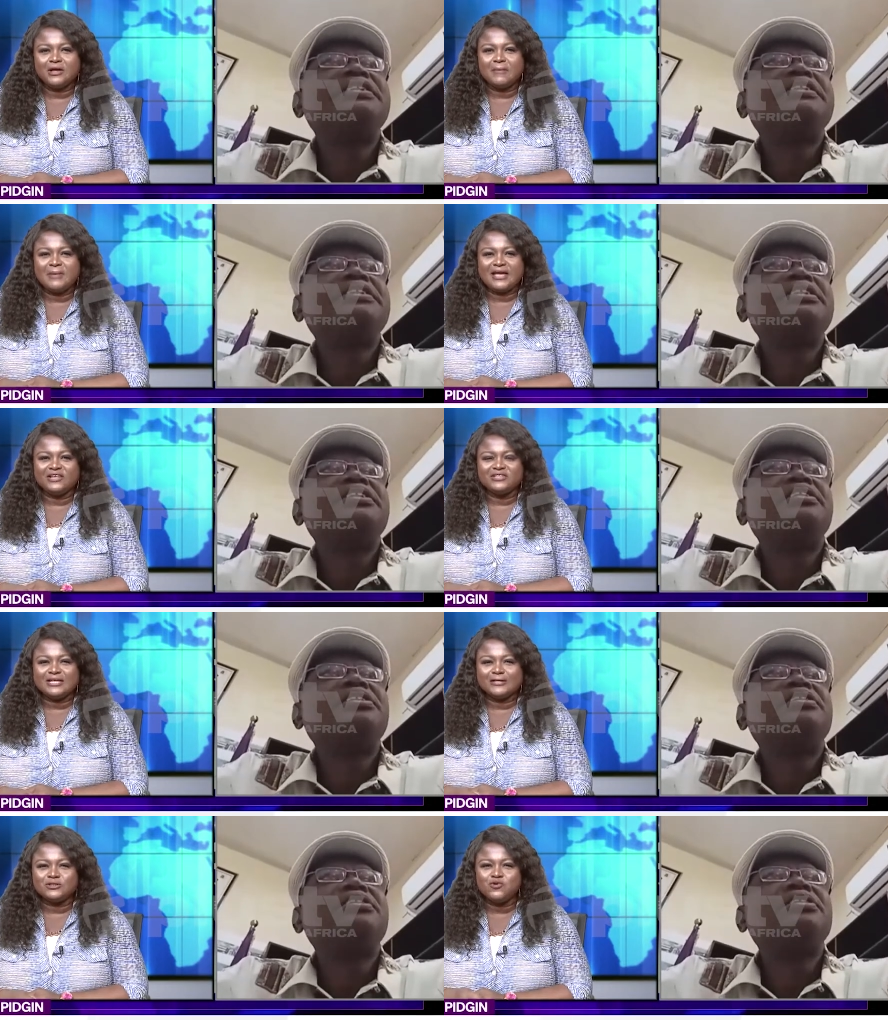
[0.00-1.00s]
Speaker 1: make I just
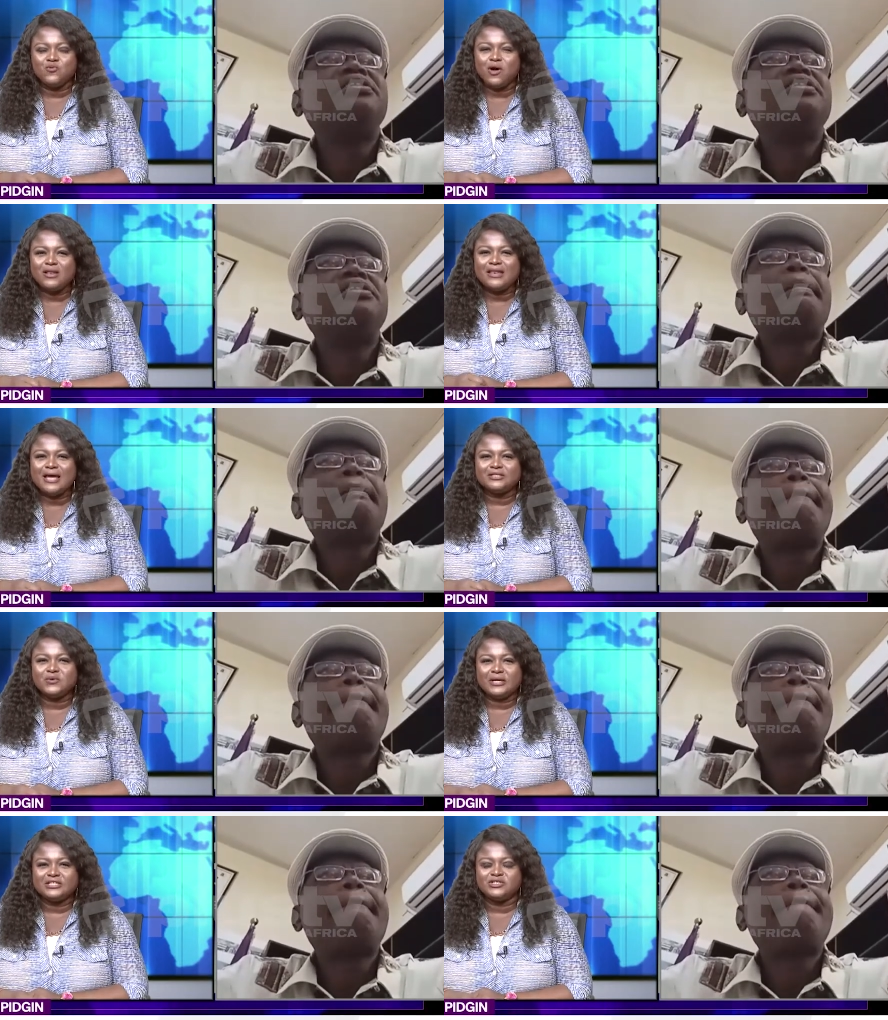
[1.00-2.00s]
ask you one last
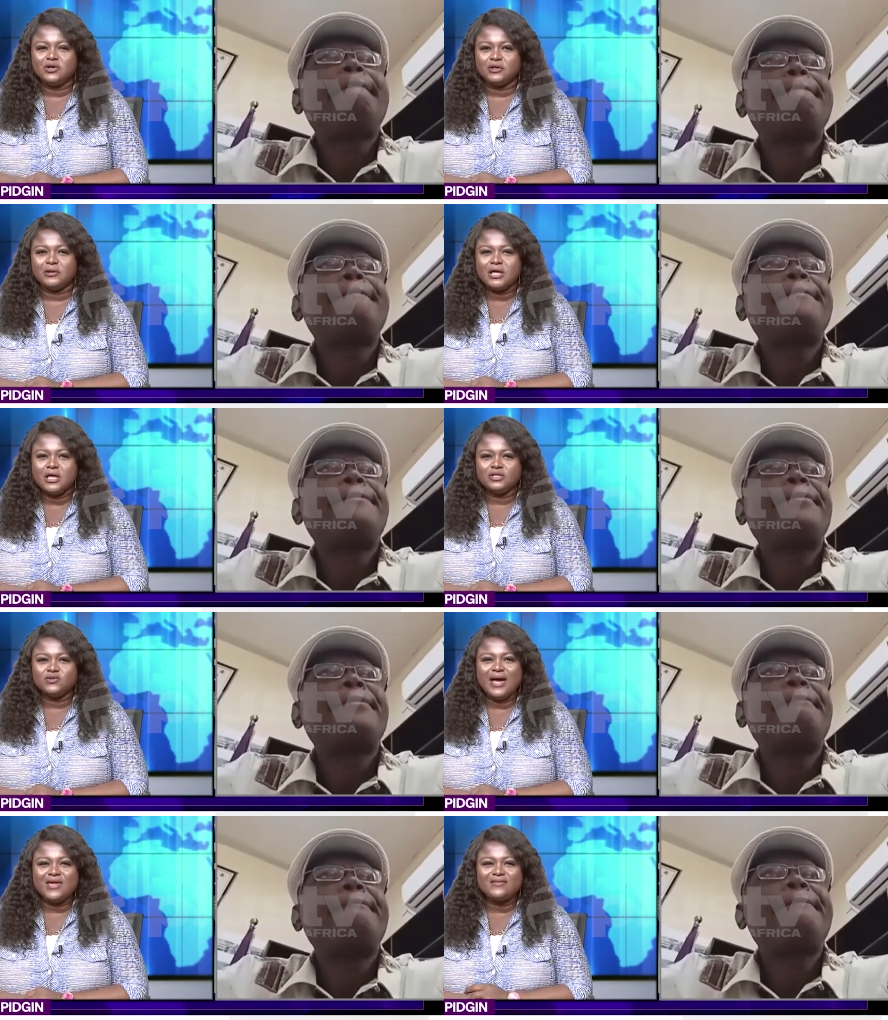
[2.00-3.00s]
question. So
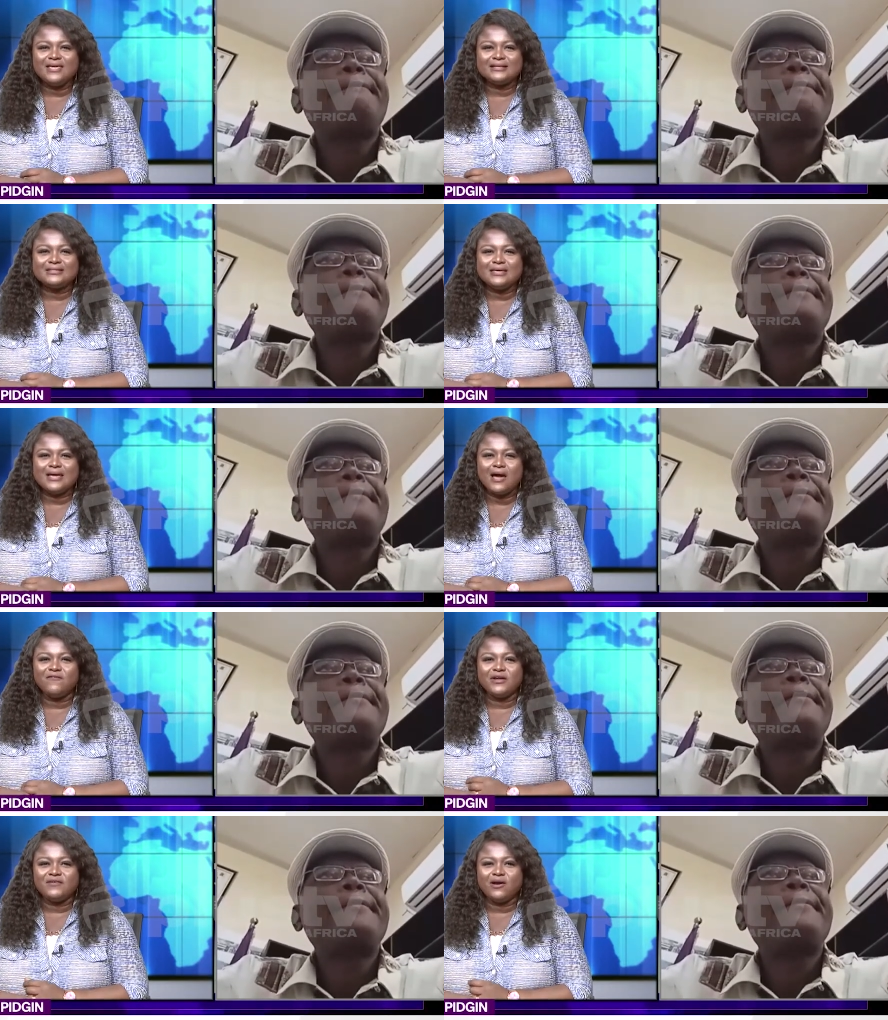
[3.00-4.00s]
how you take see how
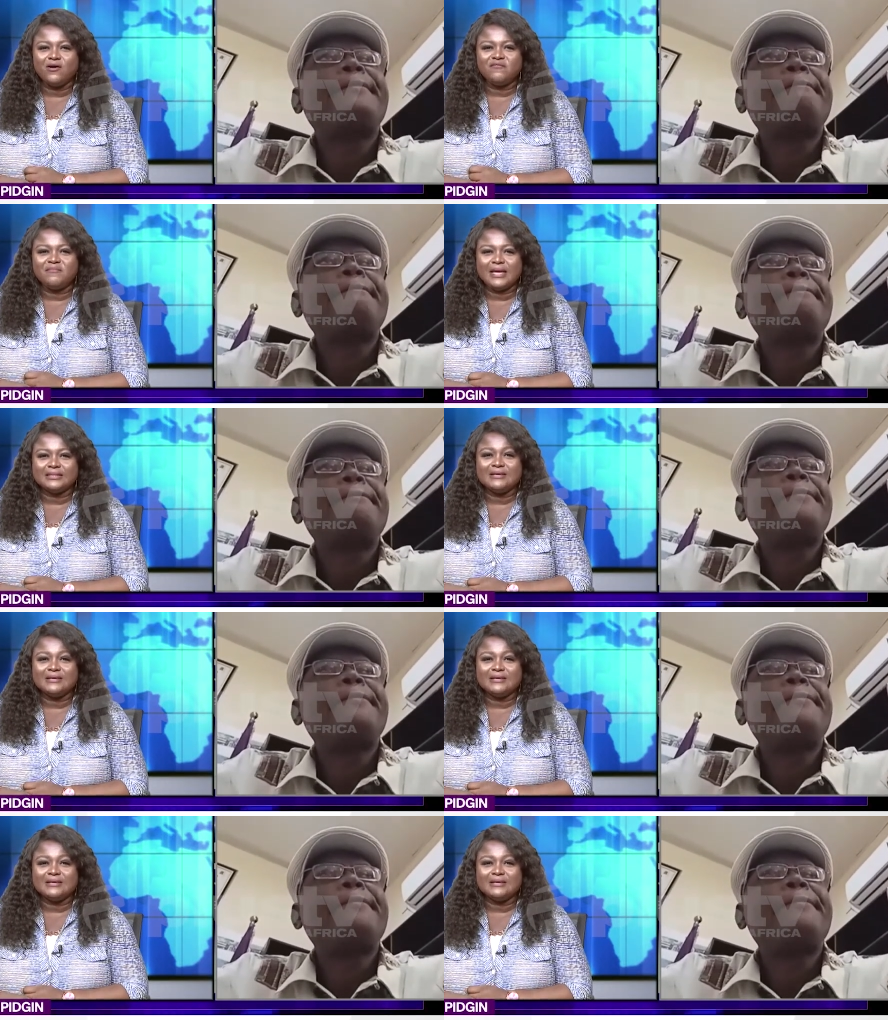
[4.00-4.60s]
federal government, they